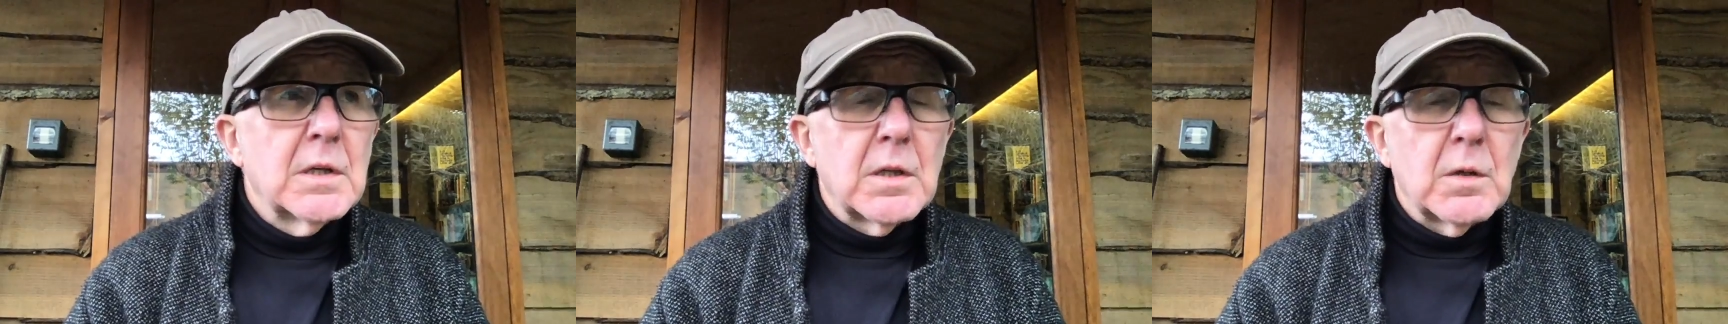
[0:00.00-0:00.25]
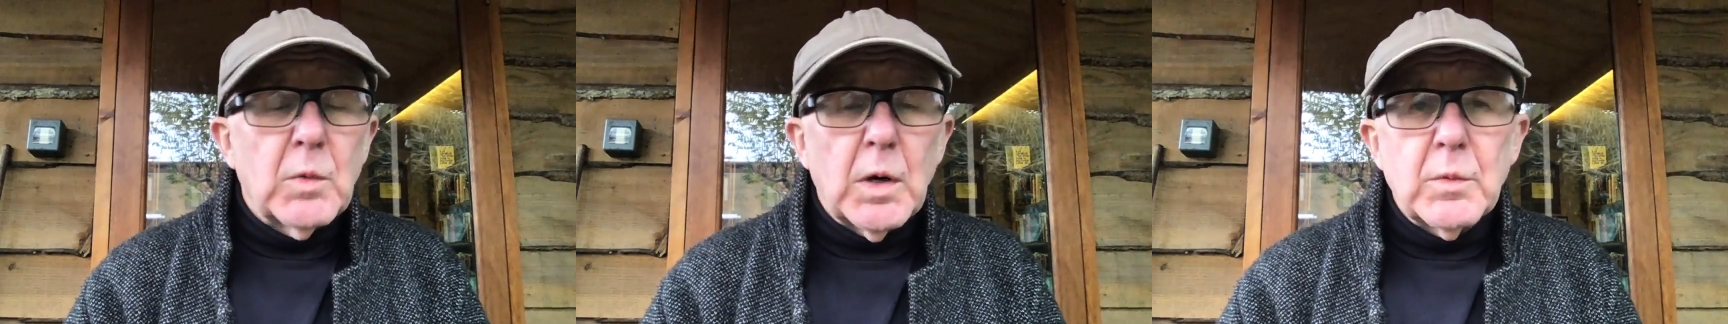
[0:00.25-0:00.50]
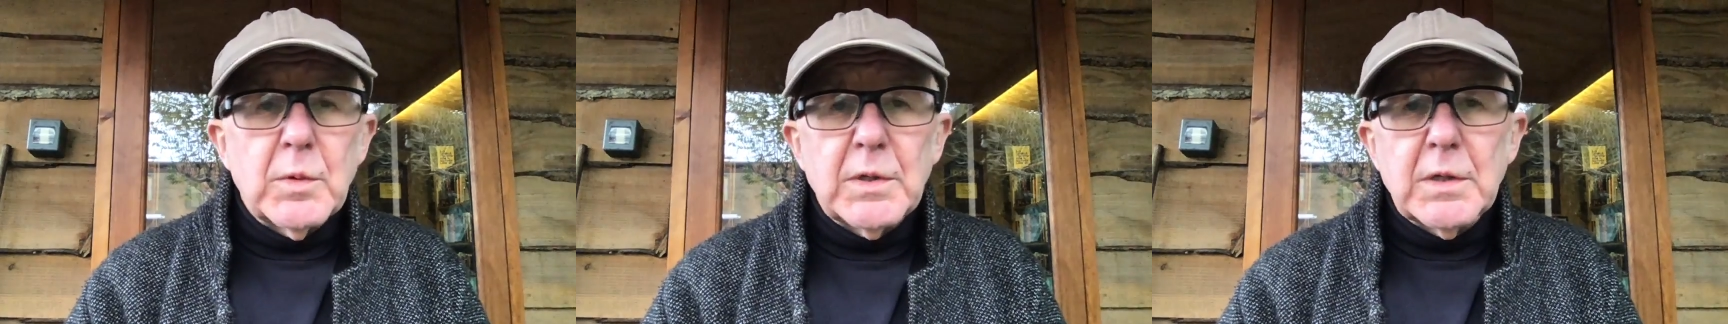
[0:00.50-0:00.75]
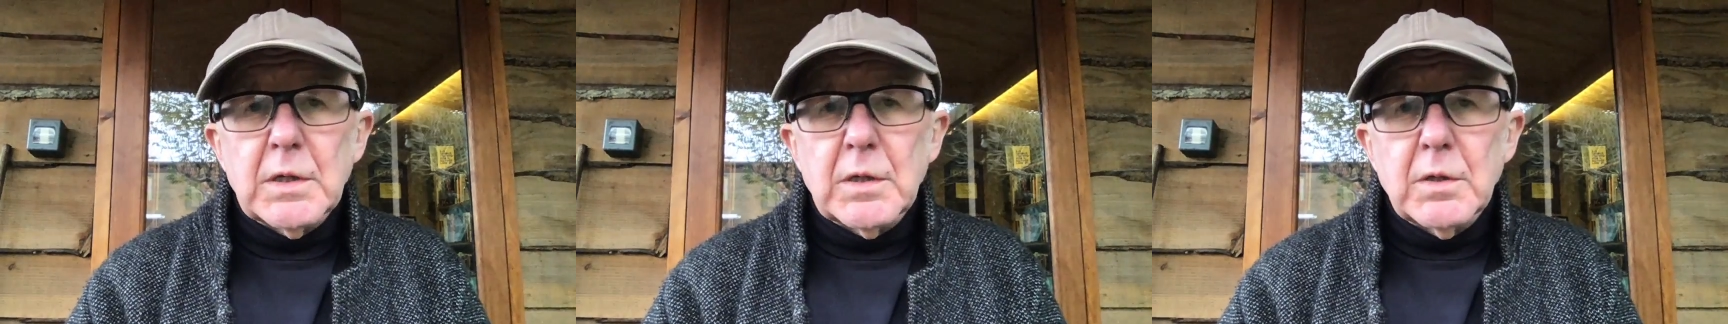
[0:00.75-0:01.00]
the way we
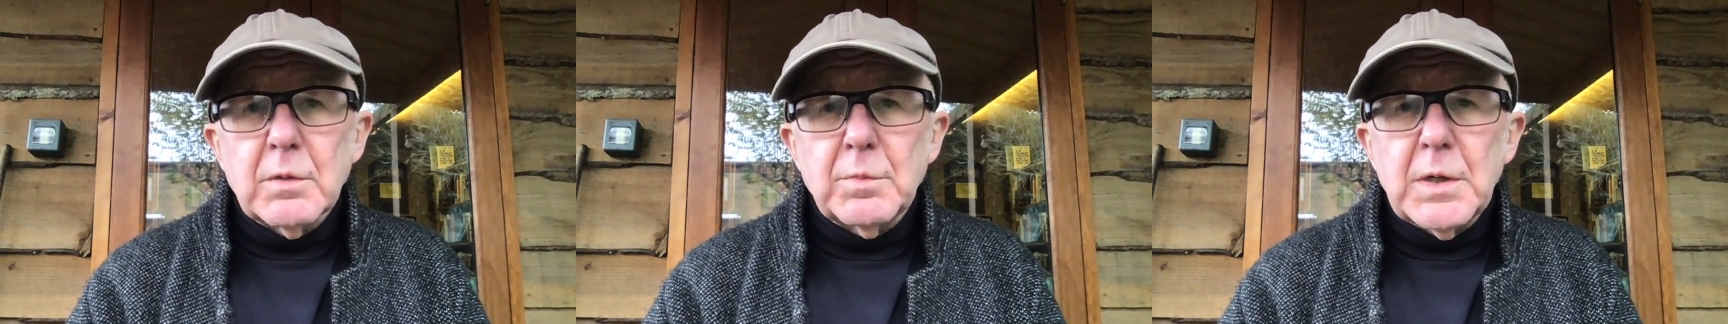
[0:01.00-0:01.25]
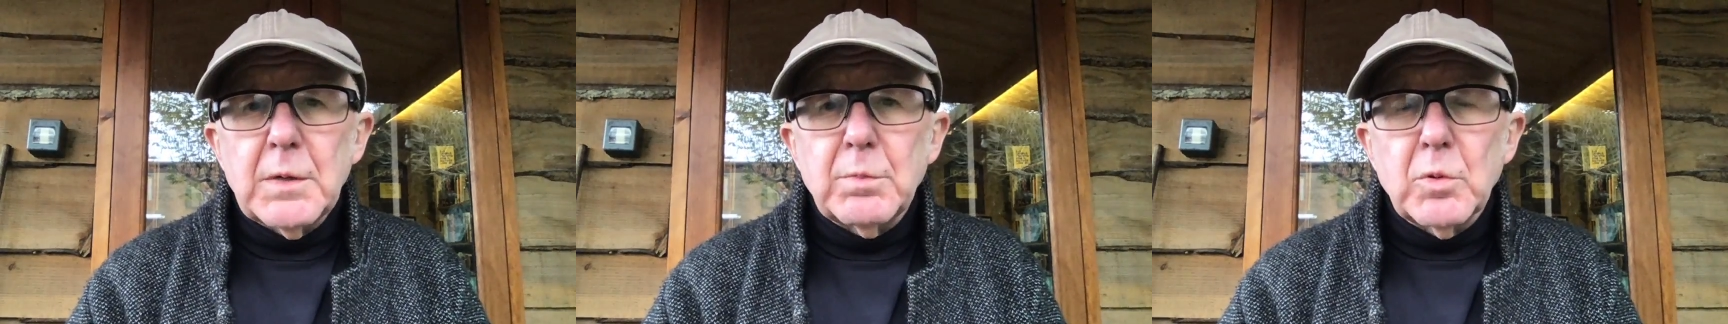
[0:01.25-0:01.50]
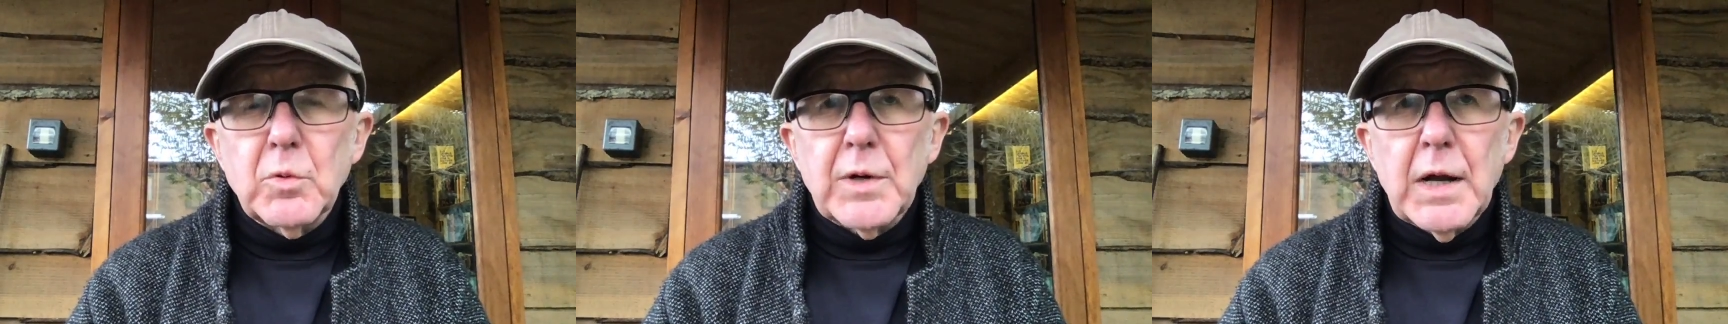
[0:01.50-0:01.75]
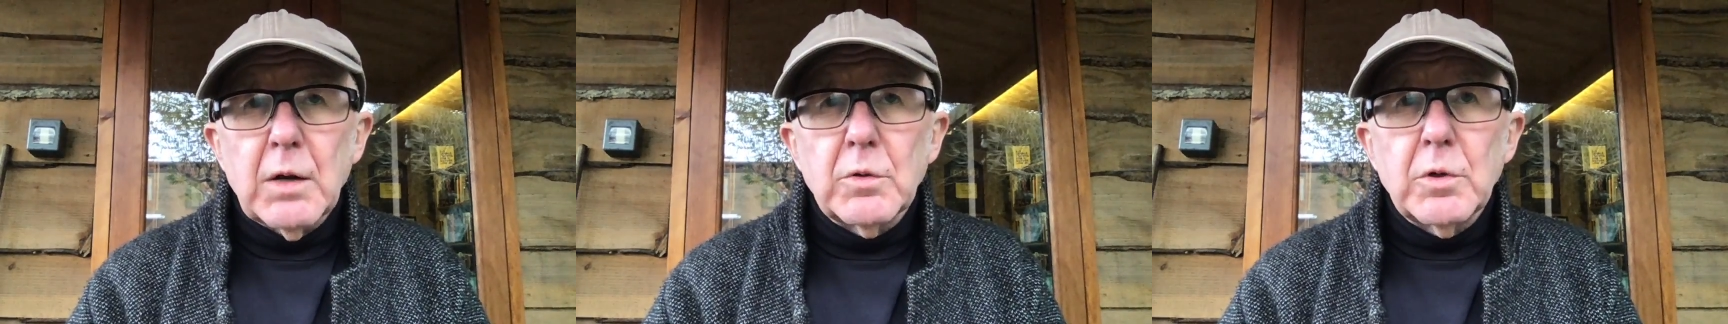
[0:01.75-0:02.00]
think that people
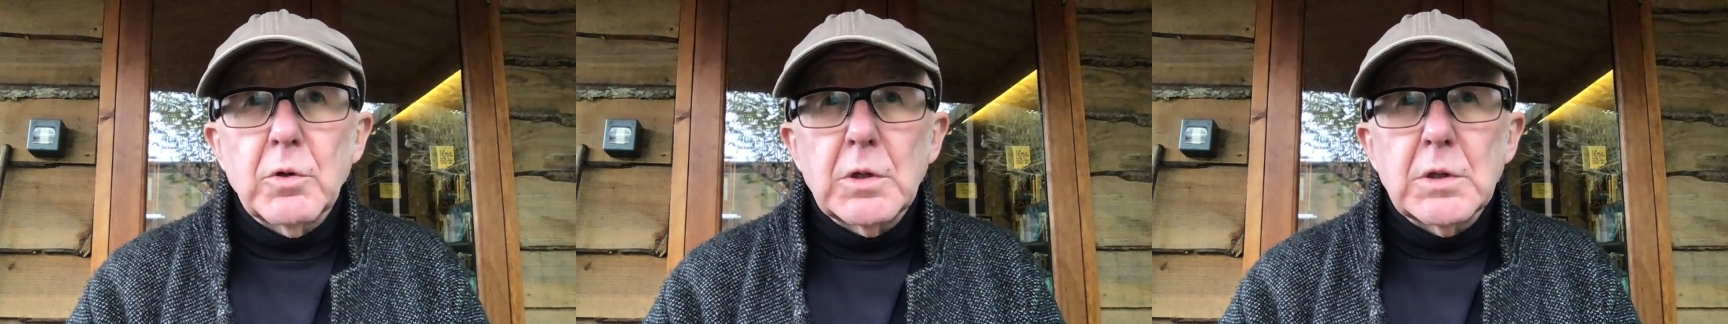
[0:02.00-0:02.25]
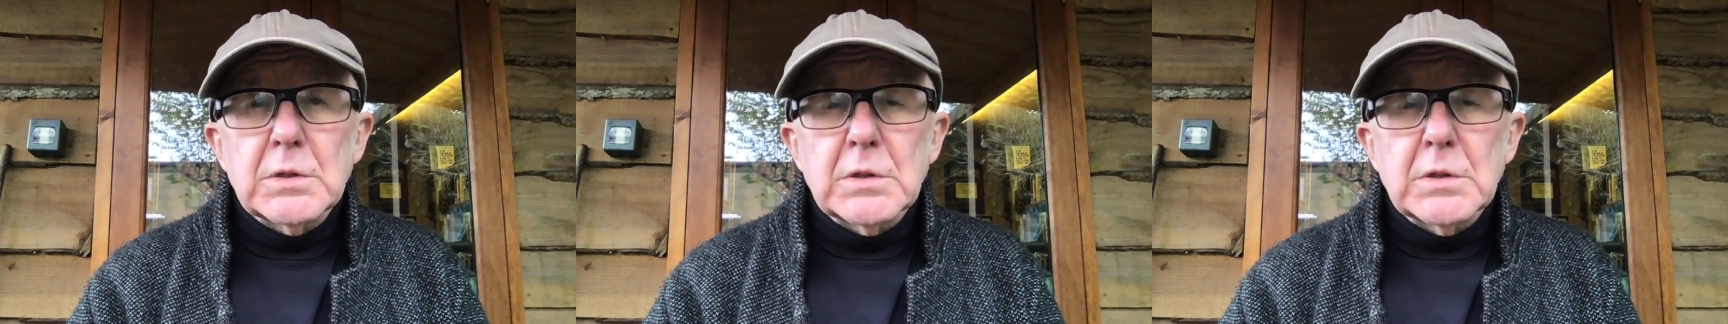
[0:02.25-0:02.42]
now look at